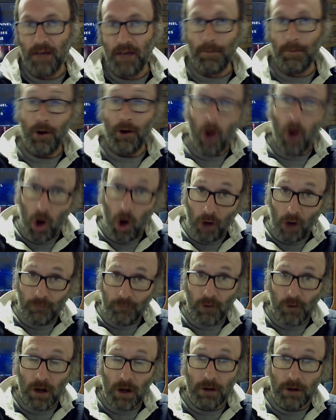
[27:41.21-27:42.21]
But
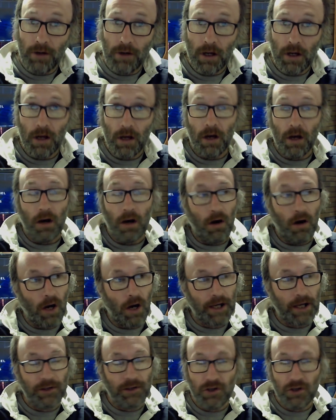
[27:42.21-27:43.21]
off-road, I
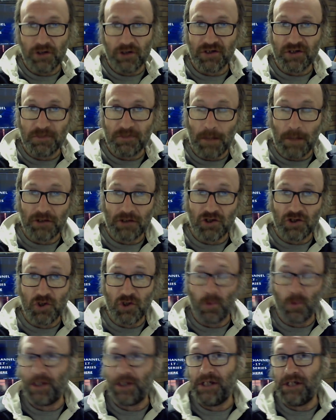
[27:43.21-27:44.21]
can use as much as
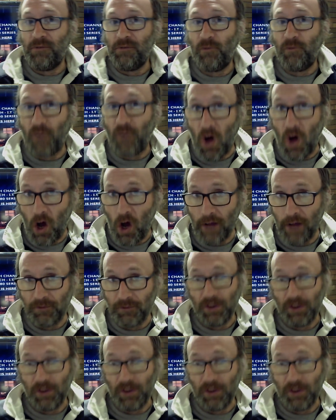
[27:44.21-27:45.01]
25